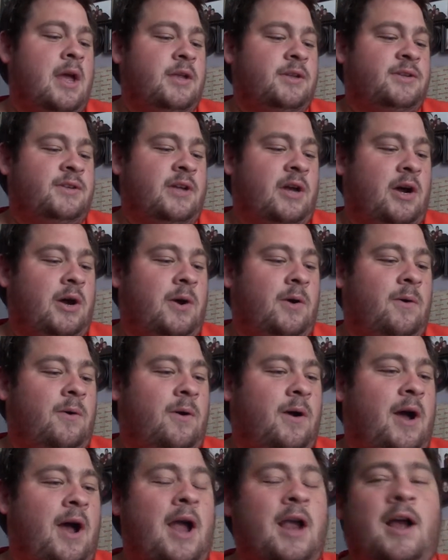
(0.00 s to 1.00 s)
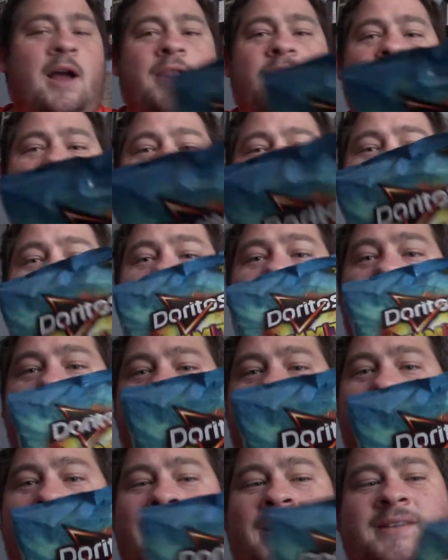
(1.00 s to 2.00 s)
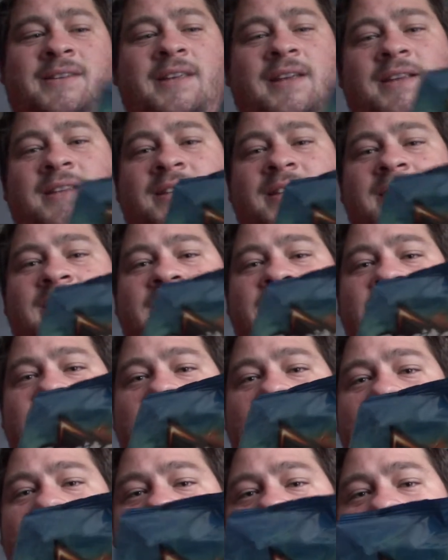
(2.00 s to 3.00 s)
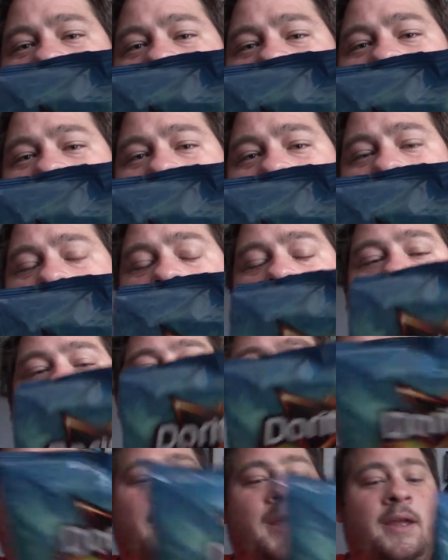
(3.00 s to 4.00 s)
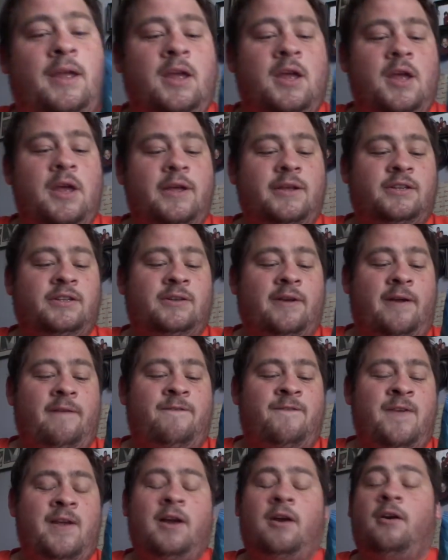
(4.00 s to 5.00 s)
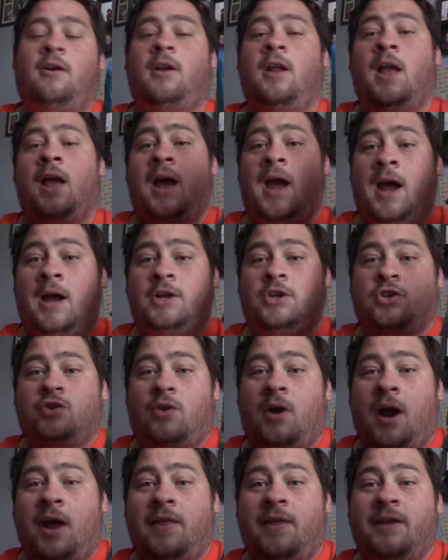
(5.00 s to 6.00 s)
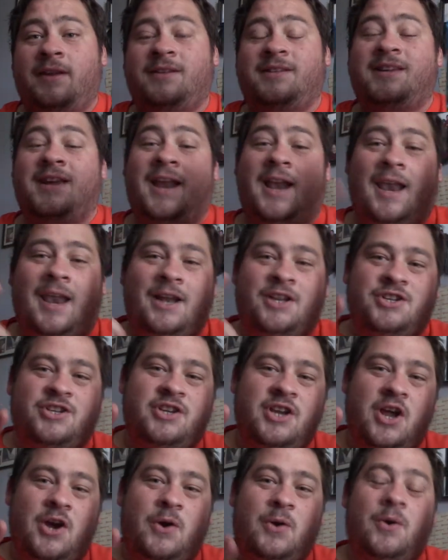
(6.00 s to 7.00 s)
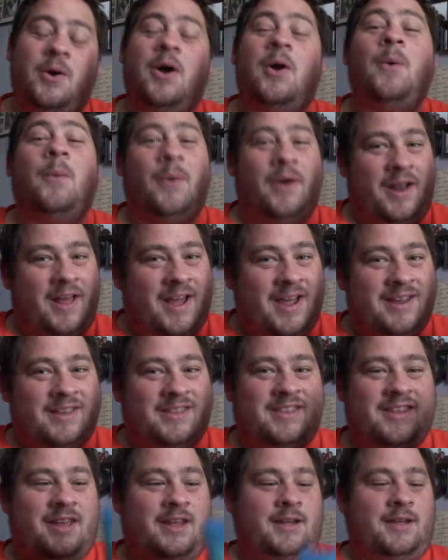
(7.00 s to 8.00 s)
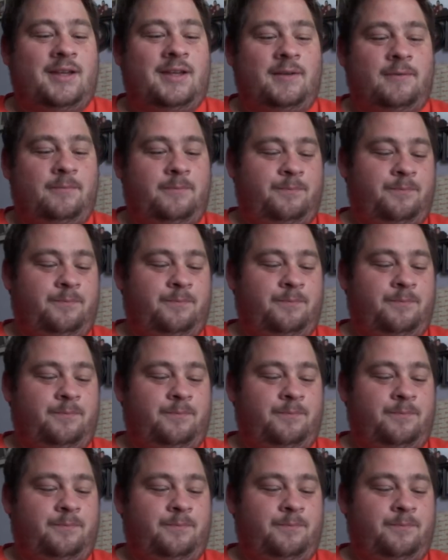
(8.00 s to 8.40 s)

So I got this from Food Basics. This is a limited time only. So I'd figure I'd try this and let you know what I think.